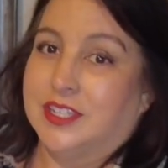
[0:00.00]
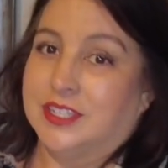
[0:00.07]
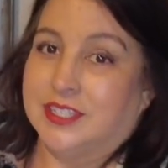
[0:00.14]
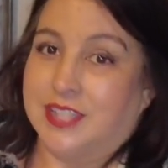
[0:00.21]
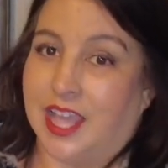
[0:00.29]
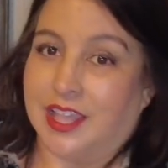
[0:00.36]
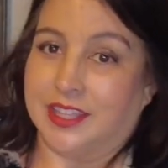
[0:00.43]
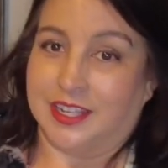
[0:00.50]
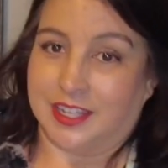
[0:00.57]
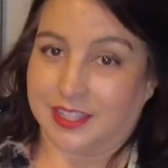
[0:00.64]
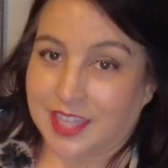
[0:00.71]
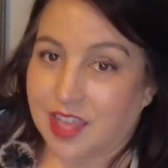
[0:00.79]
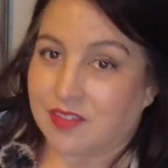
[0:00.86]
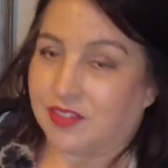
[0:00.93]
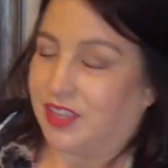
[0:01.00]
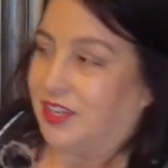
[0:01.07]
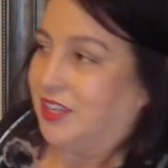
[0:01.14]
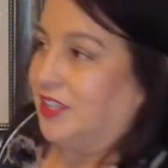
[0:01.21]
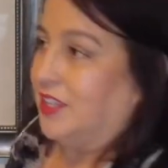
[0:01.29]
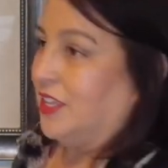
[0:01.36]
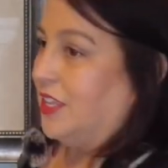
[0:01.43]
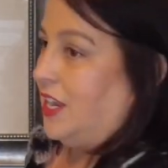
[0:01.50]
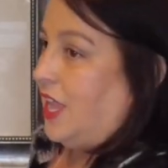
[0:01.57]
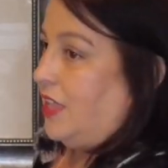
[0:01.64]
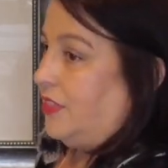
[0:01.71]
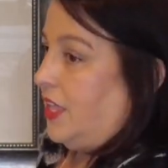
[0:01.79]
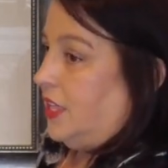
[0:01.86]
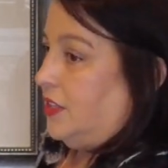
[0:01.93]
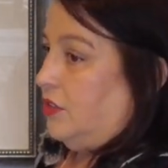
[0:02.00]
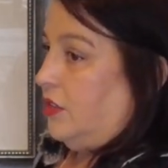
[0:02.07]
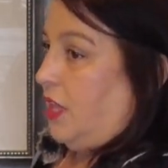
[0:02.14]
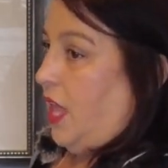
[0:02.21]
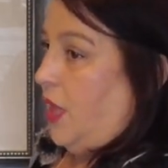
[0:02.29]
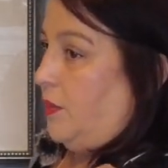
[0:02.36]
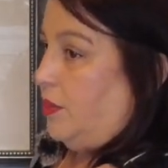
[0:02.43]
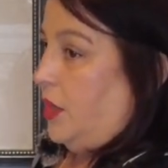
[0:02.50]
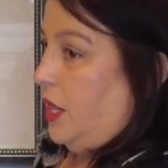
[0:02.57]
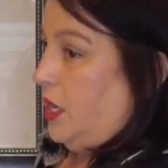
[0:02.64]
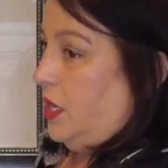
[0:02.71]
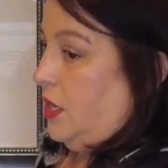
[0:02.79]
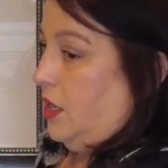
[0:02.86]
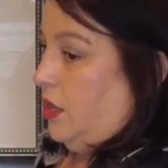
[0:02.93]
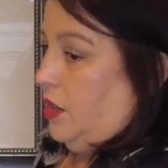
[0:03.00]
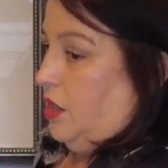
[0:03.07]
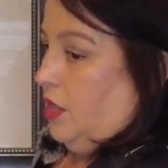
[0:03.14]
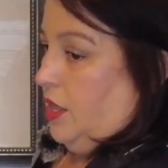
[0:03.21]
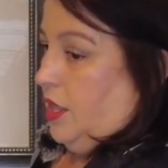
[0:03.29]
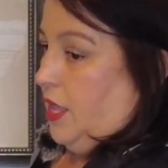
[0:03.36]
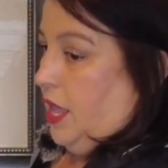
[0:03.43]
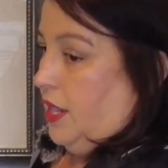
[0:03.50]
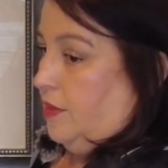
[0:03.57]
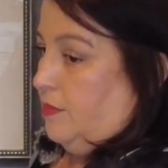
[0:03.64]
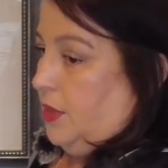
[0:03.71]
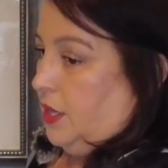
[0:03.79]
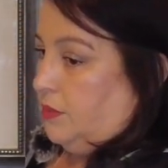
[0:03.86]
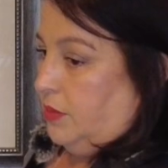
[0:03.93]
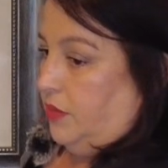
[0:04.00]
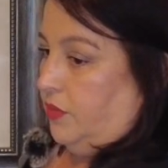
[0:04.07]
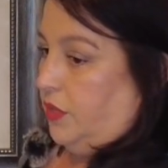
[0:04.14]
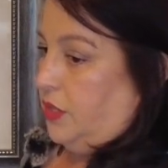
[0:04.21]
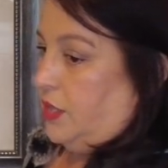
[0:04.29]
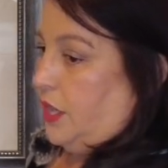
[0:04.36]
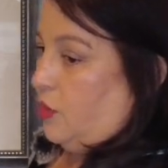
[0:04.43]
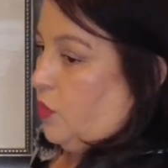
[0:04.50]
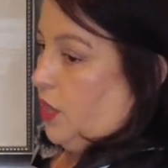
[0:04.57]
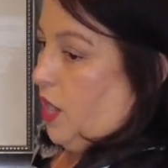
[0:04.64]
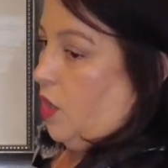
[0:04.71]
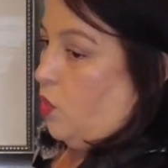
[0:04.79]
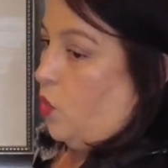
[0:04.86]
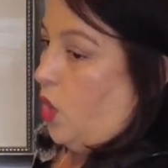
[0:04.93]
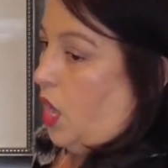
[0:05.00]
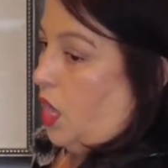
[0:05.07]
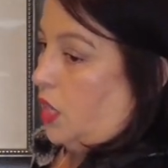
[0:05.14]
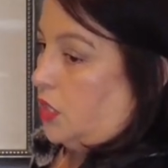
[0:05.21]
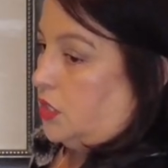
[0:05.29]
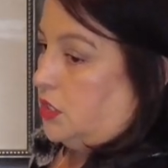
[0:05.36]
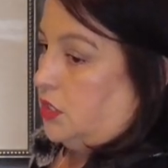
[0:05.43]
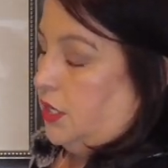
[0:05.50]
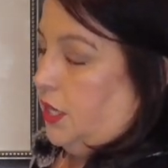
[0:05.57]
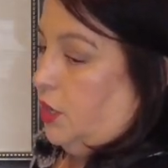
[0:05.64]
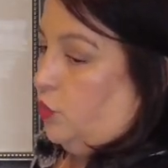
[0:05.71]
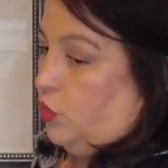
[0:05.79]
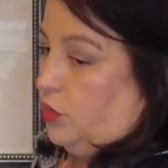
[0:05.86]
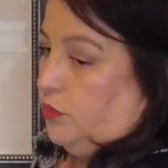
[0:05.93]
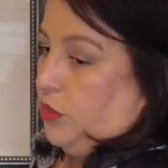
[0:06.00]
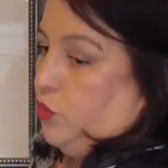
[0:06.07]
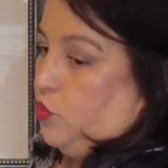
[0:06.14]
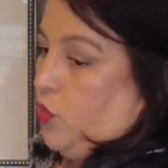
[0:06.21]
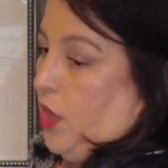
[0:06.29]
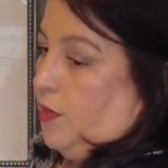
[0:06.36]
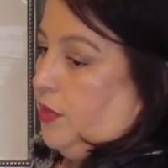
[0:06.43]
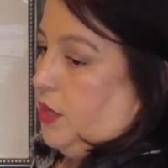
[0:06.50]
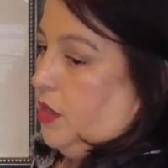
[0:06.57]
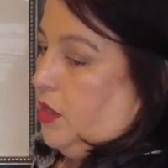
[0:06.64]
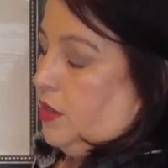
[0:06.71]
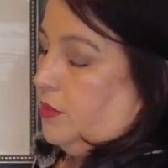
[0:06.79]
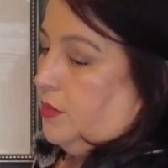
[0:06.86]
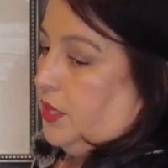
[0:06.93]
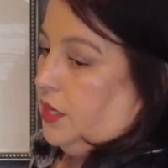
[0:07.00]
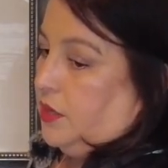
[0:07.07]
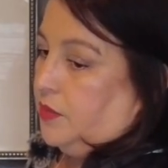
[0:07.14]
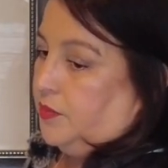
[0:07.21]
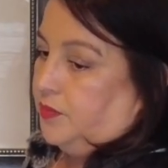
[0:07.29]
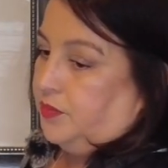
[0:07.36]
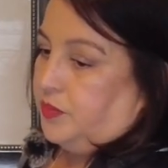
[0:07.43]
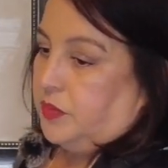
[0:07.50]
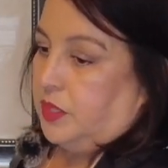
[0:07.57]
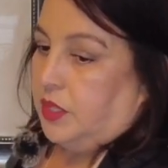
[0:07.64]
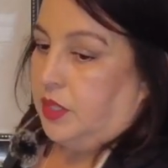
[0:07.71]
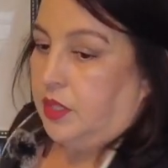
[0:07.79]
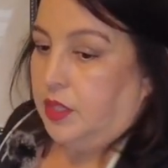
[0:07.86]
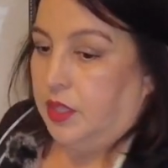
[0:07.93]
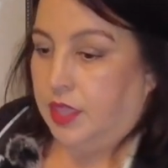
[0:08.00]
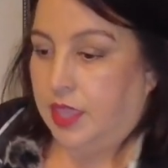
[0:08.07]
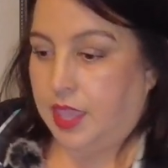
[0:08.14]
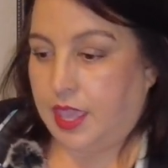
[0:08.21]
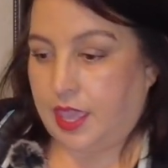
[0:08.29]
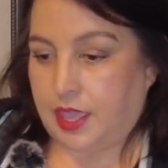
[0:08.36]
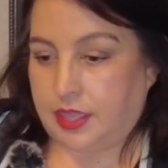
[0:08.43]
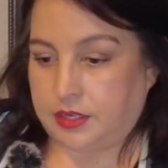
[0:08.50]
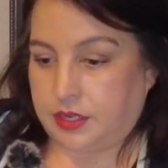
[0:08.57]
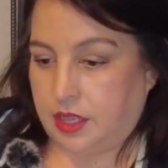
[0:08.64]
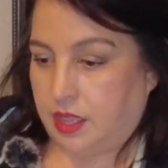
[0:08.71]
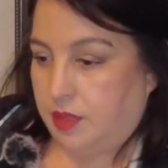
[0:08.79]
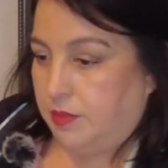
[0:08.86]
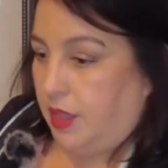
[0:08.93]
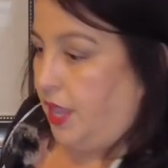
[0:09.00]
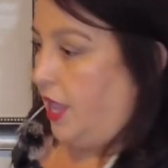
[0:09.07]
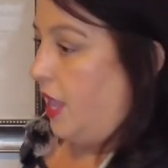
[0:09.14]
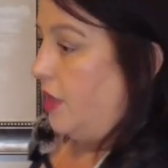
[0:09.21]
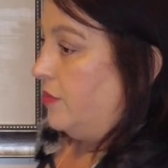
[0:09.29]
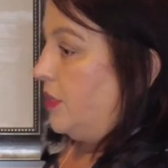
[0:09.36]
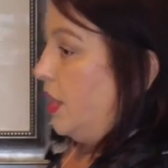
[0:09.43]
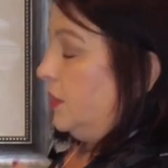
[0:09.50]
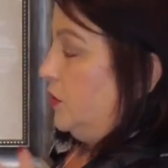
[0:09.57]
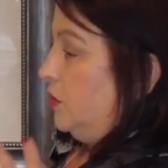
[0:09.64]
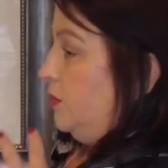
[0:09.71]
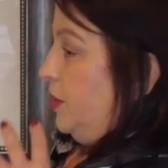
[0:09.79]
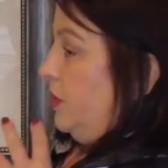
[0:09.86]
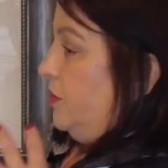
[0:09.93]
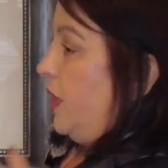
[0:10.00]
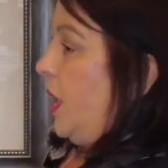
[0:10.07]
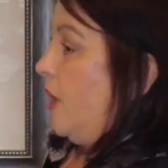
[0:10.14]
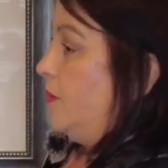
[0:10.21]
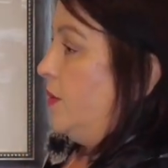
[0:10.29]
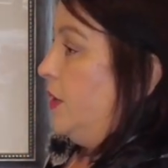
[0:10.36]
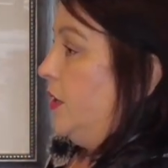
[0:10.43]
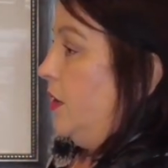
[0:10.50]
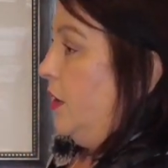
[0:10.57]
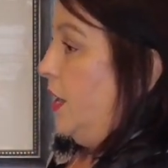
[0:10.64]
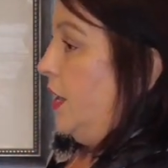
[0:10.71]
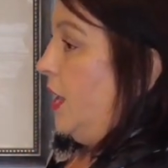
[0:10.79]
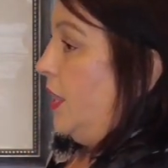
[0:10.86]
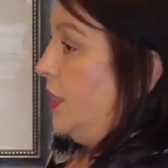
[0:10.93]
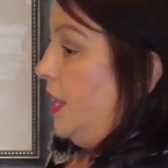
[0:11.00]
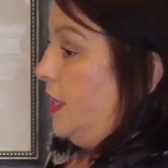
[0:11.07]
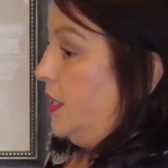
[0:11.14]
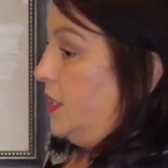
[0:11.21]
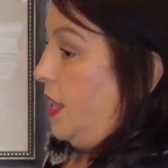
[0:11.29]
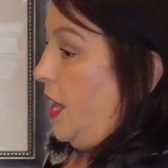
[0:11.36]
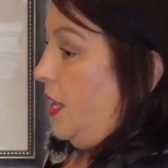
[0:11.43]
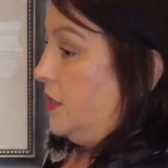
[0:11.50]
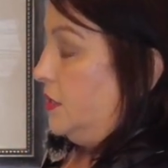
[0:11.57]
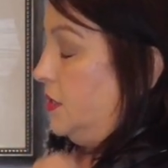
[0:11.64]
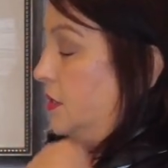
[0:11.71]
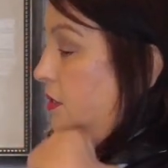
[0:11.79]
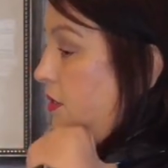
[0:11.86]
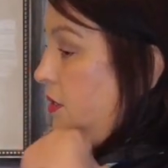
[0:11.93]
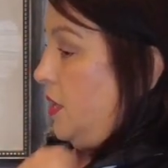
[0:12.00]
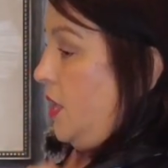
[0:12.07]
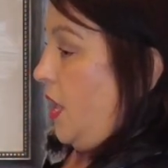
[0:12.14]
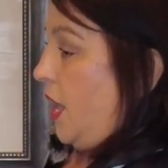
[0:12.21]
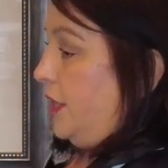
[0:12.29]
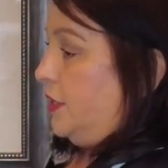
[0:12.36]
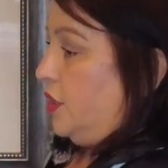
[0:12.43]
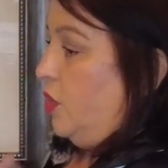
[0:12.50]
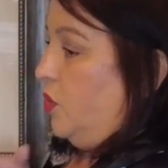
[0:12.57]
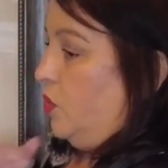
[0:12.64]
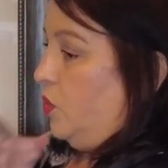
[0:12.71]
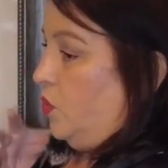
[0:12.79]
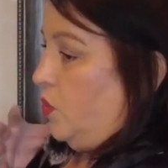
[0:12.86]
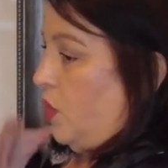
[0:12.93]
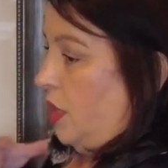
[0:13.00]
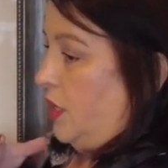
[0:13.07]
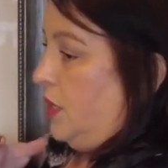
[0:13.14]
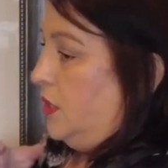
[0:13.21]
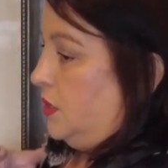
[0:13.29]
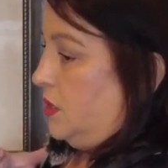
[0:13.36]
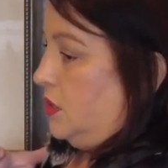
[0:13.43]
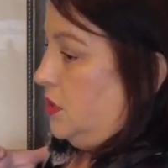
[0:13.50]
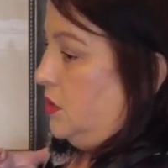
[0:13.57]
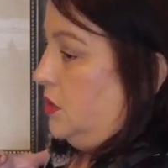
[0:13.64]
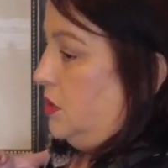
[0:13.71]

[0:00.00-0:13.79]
Talon 11. It had that little gap right here, and it made me feel like when I walked, it wouldn't be rubbing on me. And I have that little bit of gap here, and I like that. I don't want it